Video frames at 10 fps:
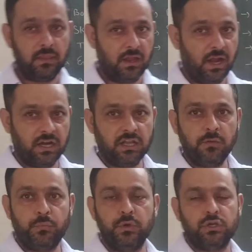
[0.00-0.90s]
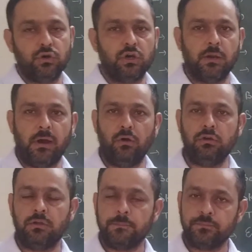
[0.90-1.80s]
And if we talk
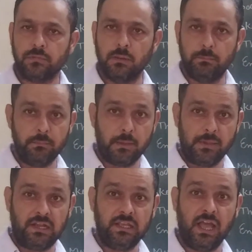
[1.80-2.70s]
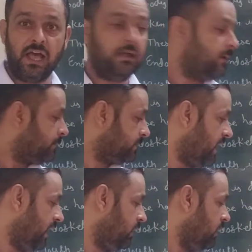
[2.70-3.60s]
about mammalia,
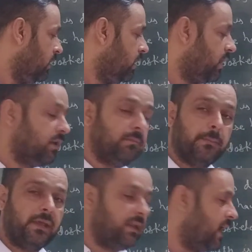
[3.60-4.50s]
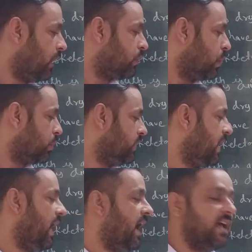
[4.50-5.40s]
then in mammalia
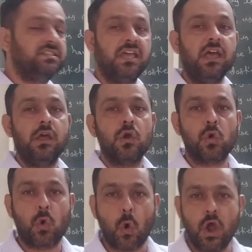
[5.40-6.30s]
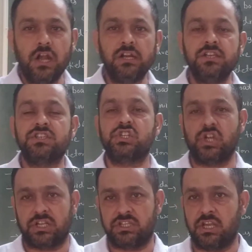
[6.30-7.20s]
cochlea has a coiled
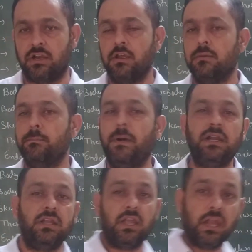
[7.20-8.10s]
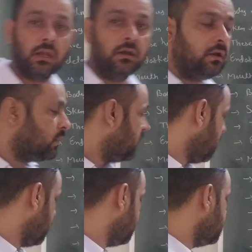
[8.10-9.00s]
structure, but in
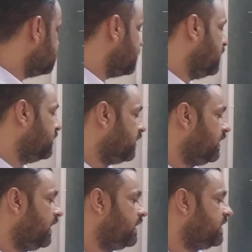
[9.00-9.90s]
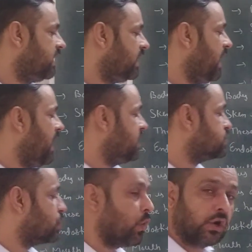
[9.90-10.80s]
Aves internal ear
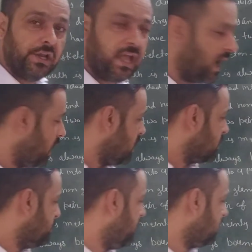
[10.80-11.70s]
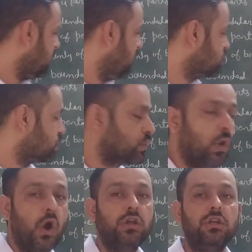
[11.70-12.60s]
has cochlea but is
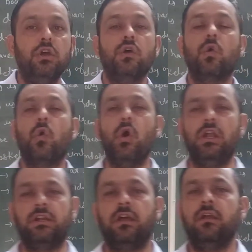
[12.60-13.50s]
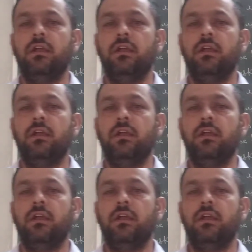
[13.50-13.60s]
not coiled.